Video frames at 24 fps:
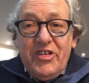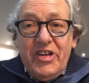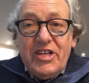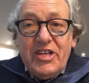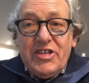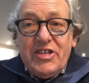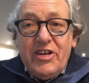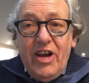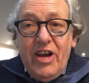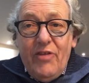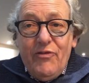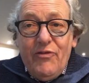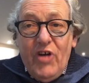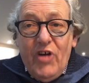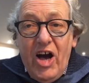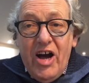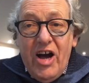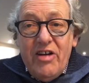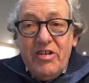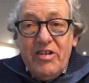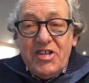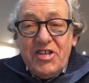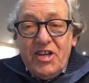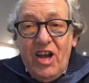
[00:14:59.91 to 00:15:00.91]
This
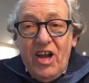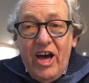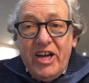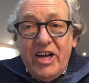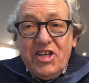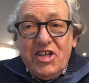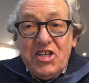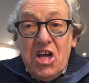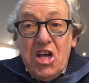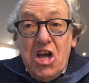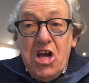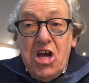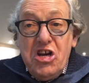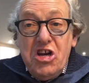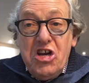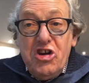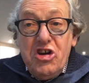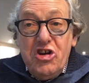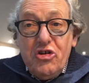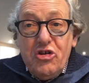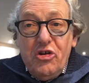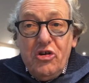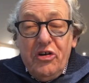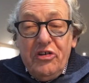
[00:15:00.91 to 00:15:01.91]
virus likes
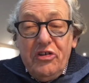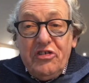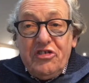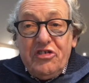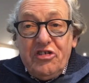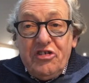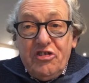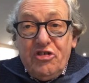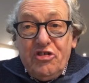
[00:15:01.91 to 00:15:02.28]
indoors